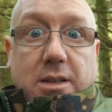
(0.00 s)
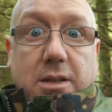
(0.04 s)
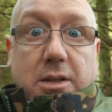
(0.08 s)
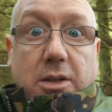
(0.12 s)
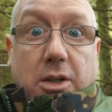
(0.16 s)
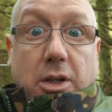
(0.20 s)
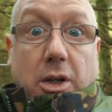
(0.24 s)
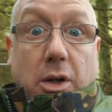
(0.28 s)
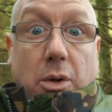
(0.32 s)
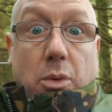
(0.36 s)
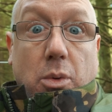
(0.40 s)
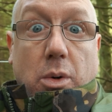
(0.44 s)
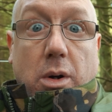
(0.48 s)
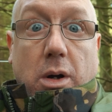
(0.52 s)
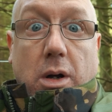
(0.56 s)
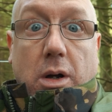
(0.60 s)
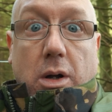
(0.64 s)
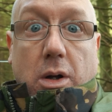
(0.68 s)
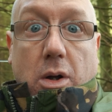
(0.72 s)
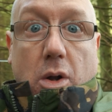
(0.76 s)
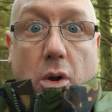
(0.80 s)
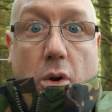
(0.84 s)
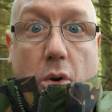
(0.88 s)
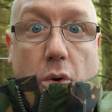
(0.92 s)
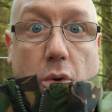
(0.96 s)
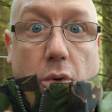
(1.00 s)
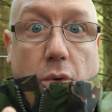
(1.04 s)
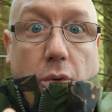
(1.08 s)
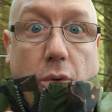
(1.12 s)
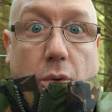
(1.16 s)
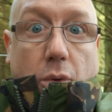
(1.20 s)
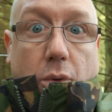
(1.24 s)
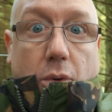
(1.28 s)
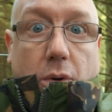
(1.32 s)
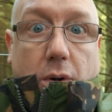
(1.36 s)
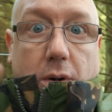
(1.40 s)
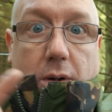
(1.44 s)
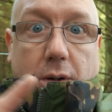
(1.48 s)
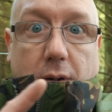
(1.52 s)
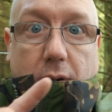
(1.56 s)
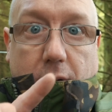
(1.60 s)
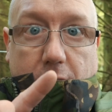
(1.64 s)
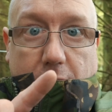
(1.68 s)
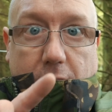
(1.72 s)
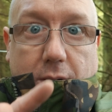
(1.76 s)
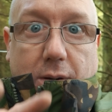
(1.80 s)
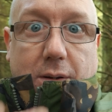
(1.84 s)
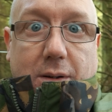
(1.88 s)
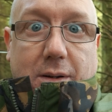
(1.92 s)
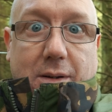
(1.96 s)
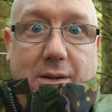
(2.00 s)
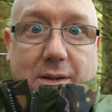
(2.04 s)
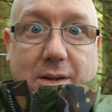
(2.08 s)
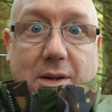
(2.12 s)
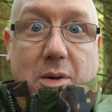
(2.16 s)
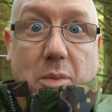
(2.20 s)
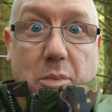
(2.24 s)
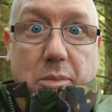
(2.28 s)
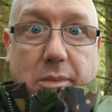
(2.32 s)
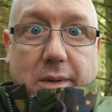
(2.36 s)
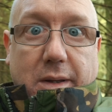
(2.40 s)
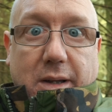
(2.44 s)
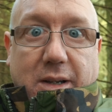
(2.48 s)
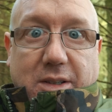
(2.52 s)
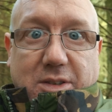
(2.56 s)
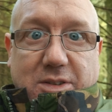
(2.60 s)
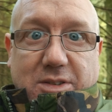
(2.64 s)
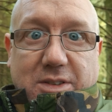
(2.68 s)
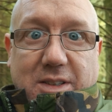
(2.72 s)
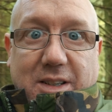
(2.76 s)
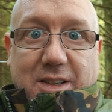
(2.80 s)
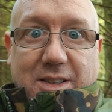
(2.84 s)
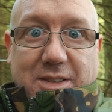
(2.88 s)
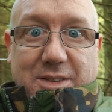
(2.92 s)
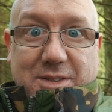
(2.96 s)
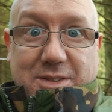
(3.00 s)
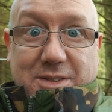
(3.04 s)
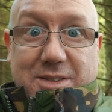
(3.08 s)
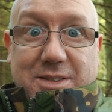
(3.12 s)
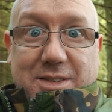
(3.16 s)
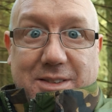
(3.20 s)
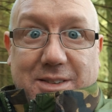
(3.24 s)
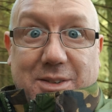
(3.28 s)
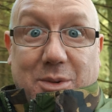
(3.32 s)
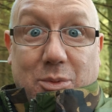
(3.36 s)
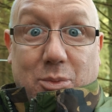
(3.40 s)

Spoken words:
You know it makes sense.